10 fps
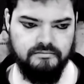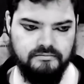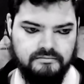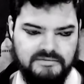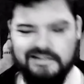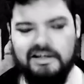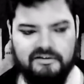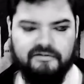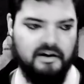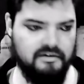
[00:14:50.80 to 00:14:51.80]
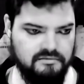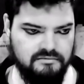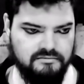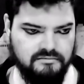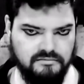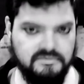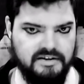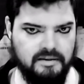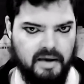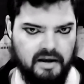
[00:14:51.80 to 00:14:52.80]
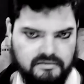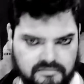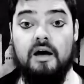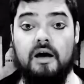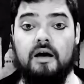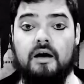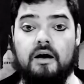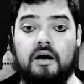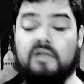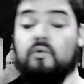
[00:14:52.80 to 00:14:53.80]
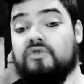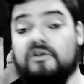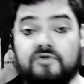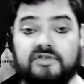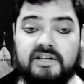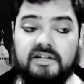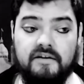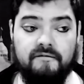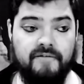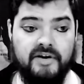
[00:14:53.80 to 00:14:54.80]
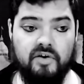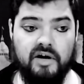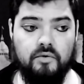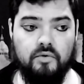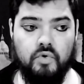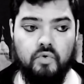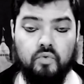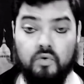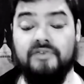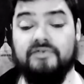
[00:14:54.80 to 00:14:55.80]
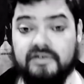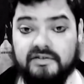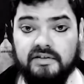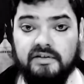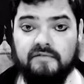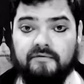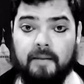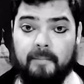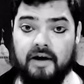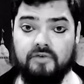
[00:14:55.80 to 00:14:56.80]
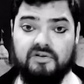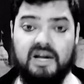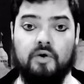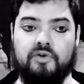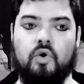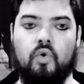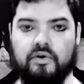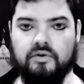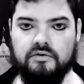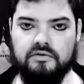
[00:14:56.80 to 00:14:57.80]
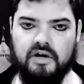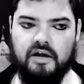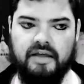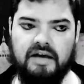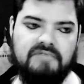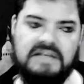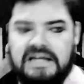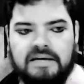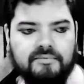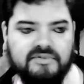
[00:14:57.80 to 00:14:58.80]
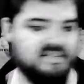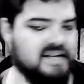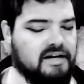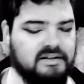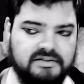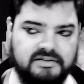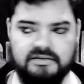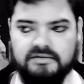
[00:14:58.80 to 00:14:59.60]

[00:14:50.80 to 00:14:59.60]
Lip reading: This game is fun. It's a pain. And then once you have your city, figure out who runs the city. Vampires are territorial. They have teams, sects,